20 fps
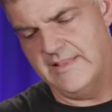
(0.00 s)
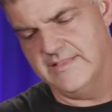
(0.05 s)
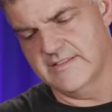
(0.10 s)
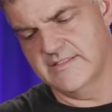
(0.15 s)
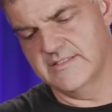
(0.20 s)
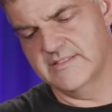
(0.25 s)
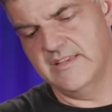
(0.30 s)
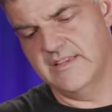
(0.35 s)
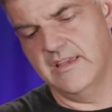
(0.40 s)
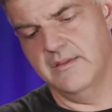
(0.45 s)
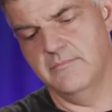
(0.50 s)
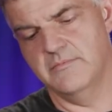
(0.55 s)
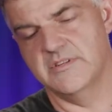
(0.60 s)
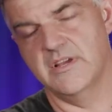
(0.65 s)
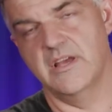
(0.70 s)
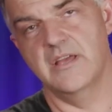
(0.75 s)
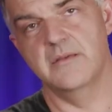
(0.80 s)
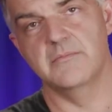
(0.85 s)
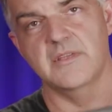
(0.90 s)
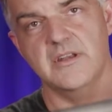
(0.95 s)
the same
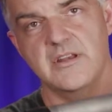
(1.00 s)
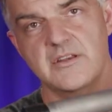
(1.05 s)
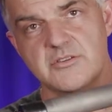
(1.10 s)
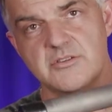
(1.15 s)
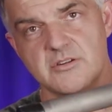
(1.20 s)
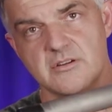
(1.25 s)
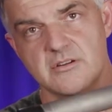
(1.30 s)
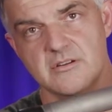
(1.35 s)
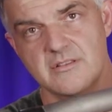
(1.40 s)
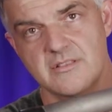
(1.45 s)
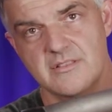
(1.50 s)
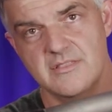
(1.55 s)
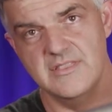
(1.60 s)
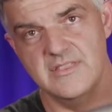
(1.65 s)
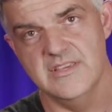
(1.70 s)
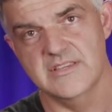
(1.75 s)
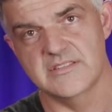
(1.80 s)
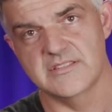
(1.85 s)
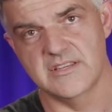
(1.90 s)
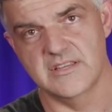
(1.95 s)
time that I turn
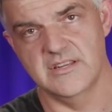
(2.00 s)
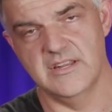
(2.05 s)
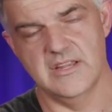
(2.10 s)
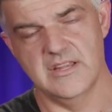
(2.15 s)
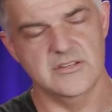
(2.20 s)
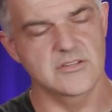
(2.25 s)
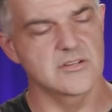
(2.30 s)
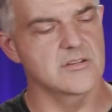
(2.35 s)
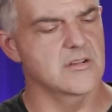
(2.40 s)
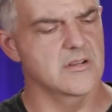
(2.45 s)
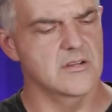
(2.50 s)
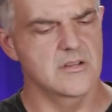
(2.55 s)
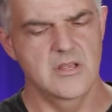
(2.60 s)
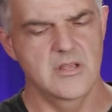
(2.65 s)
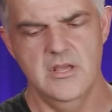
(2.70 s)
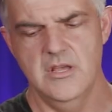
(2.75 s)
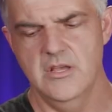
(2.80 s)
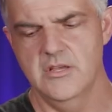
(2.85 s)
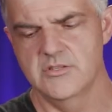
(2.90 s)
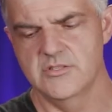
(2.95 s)
this connector
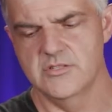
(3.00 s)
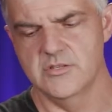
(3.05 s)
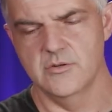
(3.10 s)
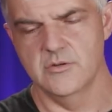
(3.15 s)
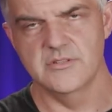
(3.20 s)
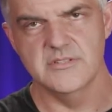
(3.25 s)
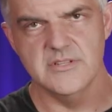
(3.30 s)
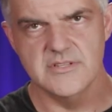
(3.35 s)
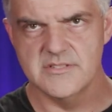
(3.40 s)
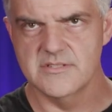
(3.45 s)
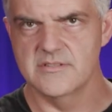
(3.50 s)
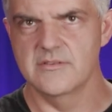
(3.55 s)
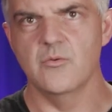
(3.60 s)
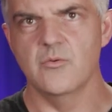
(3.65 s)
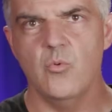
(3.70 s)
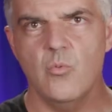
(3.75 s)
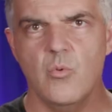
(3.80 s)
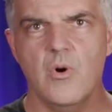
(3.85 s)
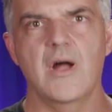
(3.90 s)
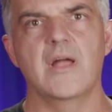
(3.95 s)
so it
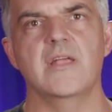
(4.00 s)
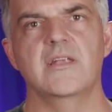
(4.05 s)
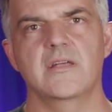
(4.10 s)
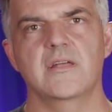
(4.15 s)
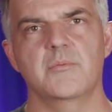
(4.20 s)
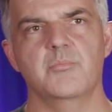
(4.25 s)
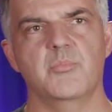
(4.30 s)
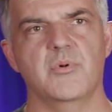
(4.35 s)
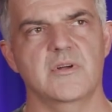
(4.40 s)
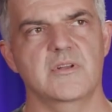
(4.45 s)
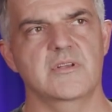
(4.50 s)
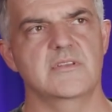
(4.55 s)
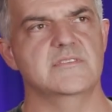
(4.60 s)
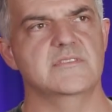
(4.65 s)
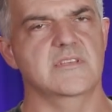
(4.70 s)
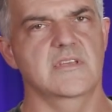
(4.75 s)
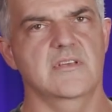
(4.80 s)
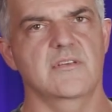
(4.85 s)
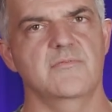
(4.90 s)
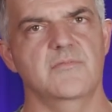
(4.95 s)
doesn't wind up on
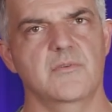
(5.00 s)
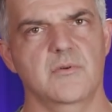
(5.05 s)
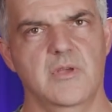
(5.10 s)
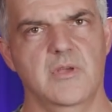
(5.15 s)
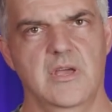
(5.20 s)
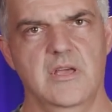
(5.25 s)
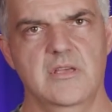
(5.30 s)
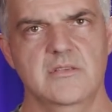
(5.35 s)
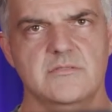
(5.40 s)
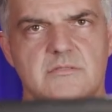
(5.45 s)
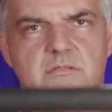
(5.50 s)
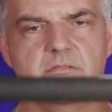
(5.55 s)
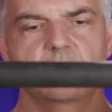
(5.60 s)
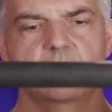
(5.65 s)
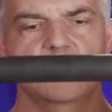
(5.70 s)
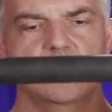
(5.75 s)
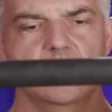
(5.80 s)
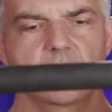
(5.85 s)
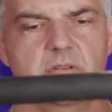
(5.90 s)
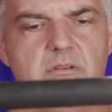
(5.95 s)
itself, okay? So I'm
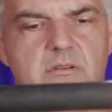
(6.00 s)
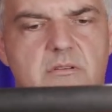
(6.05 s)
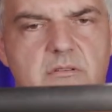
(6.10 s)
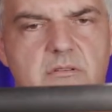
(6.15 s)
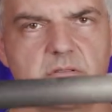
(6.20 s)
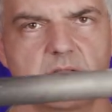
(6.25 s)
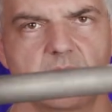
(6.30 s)
just gonna